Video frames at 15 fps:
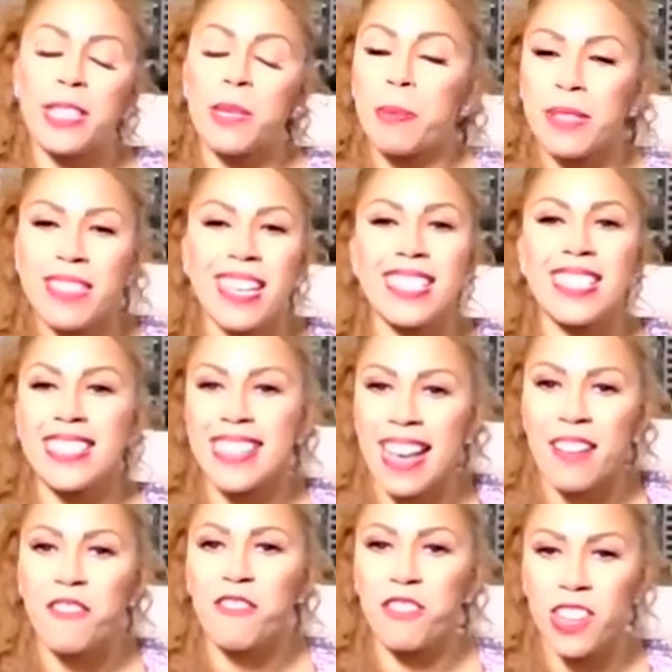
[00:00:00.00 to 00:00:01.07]
to put that
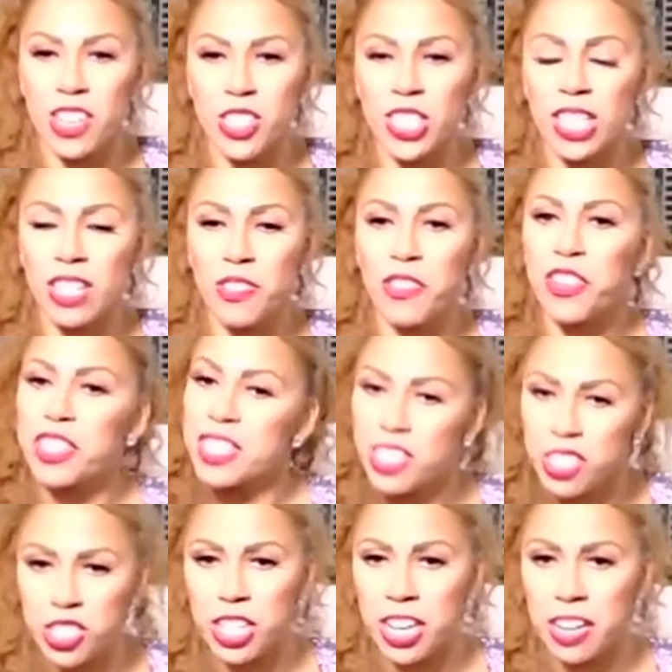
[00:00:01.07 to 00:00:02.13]
same vision for
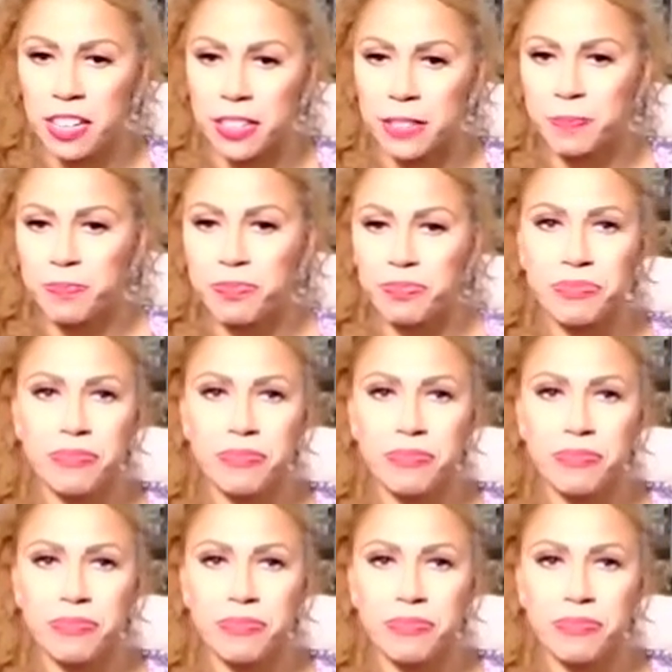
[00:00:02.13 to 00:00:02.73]
this year.